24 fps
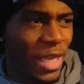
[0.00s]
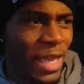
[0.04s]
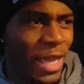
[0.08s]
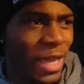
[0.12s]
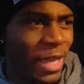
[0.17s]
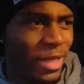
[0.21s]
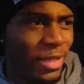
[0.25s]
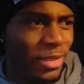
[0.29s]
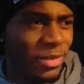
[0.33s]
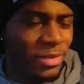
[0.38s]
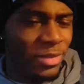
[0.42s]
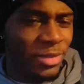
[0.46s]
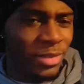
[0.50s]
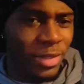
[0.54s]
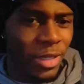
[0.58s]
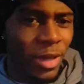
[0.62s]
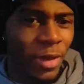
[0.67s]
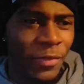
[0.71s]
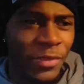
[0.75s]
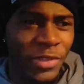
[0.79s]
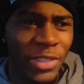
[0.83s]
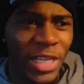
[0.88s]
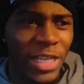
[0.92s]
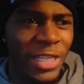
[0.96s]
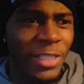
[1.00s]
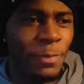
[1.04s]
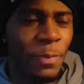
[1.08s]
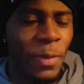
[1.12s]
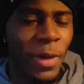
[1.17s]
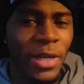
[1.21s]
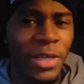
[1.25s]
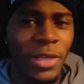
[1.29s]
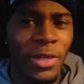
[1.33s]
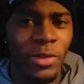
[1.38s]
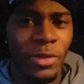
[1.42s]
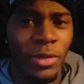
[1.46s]
And obviously his
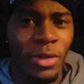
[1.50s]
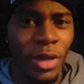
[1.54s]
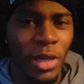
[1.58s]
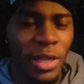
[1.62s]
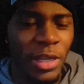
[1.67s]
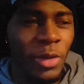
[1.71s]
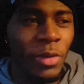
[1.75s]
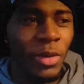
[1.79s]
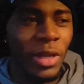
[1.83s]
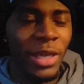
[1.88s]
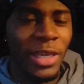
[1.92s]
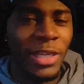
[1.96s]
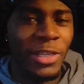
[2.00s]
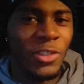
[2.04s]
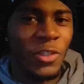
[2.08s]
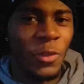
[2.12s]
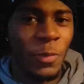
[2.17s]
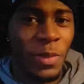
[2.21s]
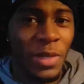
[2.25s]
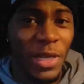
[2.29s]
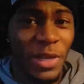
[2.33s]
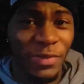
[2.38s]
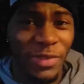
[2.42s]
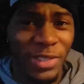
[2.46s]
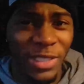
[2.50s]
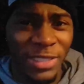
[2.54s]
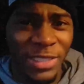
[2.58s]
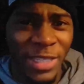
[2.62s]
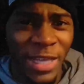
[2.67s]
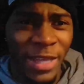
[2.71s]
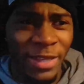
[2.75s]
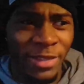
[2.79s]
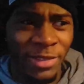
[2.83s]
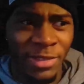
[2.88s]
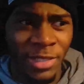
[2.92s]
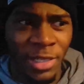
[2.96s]
body could not, he looked like he should be lifting
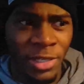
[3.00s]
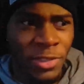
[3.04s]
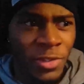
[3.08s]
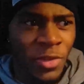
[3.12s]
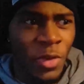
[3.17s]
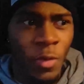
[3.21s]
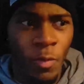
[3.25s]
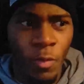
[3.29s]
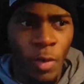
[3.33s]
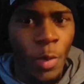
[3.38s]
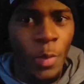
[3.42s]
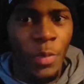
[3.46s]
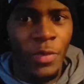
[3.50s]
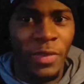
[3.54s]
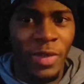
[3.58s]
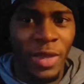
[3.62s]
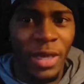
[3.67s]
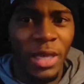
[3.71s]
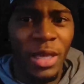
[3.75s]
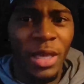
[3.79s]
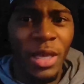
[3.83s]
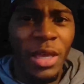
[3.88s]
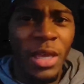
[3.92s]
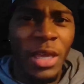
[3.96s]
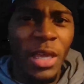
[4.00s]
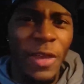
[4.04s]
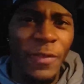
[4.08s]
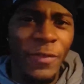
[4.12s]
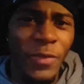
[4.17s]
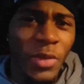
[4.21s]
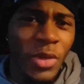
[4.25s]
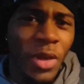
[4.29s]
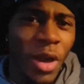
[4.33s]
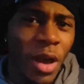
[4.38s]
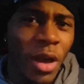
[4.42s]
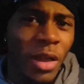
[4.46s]
10, and there's nothing wrong with that. If
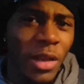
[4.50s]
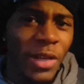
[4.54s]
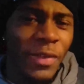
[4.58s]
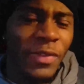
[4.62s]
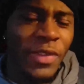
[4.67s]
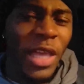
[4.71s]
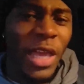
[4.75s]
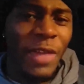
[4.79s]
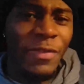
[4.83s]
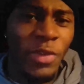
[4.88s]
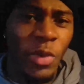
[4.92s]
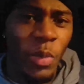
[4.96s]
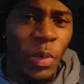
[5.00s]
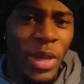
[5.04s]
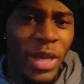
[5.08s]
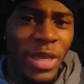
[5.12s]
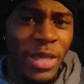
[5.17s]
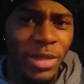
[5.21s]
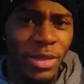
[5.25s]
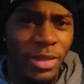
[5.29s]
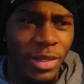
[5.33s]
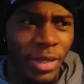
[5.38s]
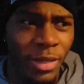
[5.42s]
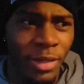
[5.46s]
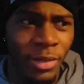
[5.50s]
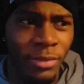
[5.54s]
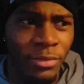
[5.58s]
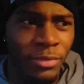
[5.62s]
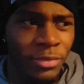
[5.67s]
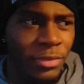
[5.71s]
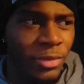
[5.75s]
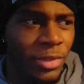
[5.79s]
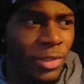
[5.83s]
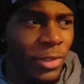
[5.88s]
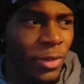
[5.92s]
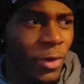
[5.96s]
you can't lift heavy weight,
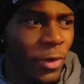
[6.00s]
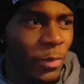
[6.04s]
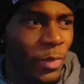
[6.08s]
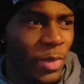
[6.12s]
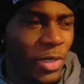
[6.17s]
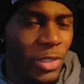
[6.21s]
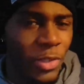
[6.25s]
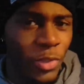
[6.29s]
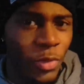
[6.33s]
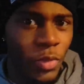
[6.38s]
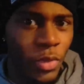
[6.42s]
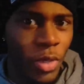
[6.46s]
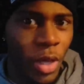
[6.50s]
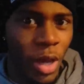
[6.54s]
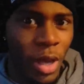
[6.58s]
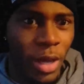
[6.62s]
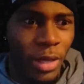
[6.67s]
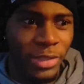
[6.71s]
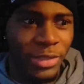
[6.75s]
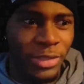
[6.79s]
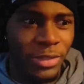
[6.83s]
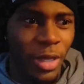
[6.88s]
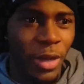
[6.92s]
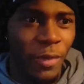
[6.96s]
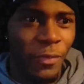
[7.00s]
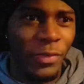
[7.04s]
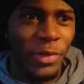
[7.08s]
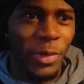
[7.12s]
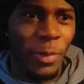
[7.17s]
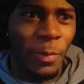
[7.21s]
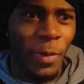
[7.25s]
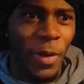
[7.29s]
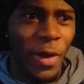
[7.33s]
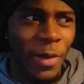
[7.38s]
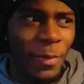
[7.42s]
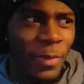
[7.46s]
then you know what I mean, you gotta start from
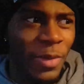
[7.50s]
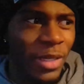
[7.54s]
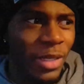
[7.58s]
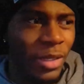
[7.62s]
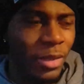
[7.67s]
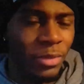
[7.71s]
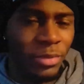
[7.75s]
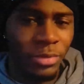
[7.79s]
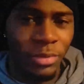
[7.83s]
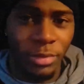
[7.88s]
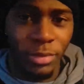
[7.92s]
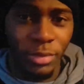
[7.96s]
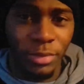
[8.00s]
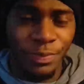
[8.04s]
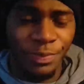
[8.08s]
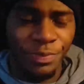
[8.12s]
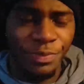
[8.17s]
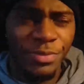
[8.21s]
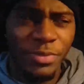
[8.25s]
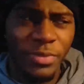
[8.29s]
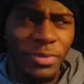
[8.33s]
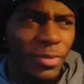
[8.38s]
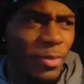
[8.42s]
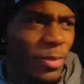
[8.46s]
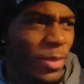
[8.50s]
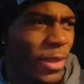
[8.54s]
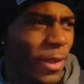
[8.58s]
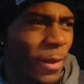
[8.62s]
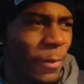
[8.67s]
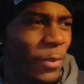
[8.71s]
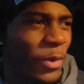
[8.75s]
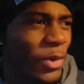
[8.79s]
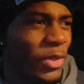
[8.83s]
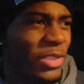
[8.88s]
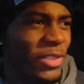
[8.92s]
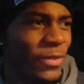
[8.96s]
the bottom, innit?
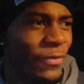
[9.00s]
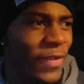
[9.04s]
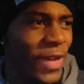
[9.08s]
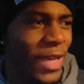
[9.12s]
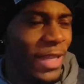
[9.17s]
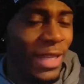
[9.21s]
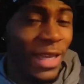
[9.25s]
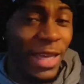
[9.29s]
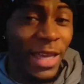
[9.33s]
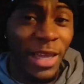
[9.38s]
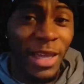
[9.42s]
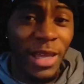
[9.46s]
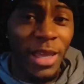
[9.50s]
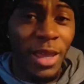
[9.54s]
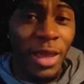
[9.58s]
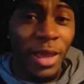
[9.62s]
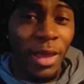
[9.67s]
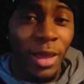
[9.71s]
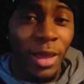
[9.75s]
But it was the fact that